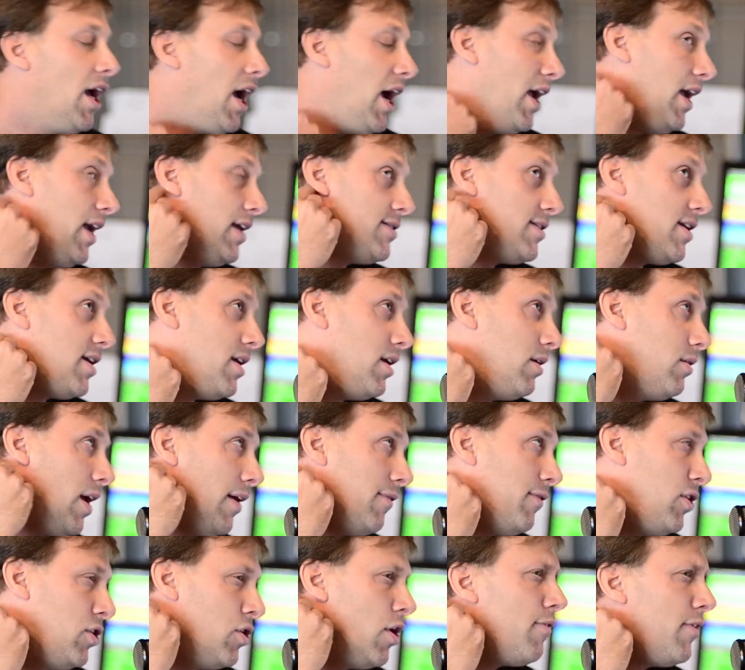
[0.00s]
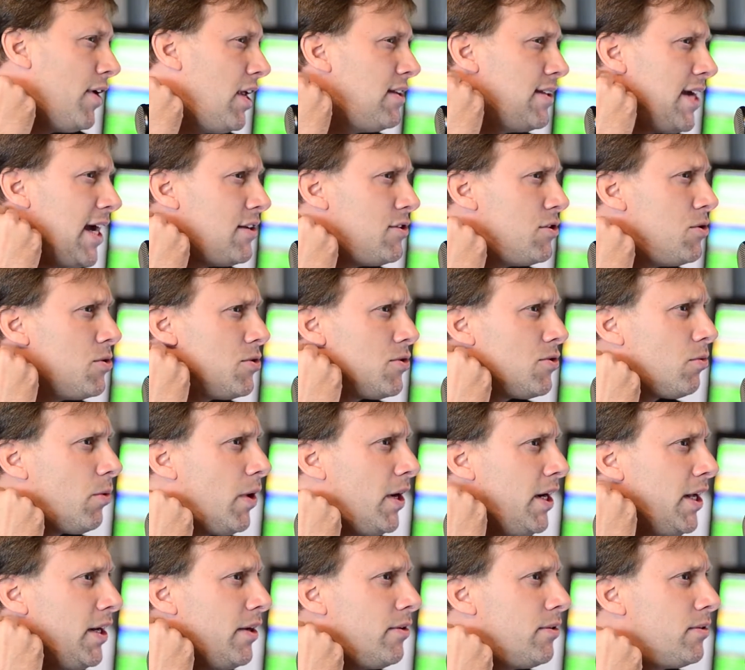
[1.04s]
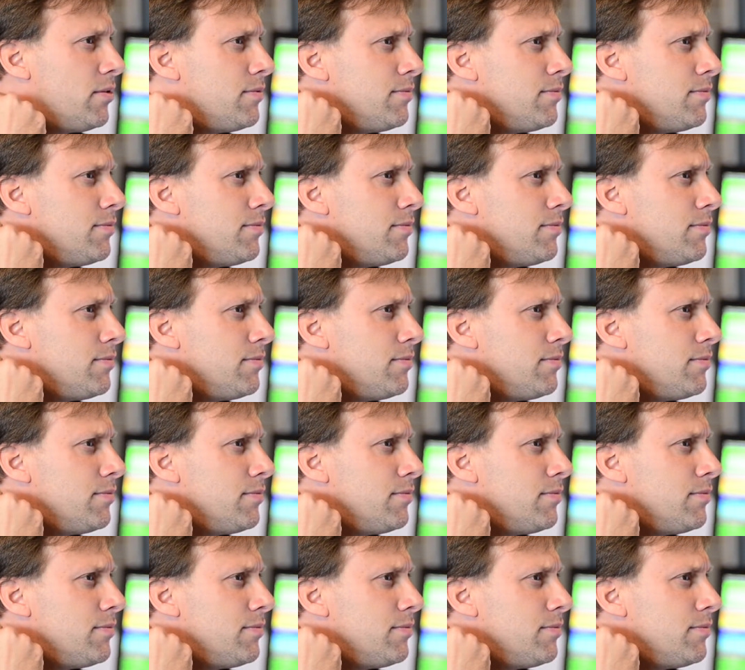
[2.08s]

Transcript: Isn't it? You have any tattoos right now?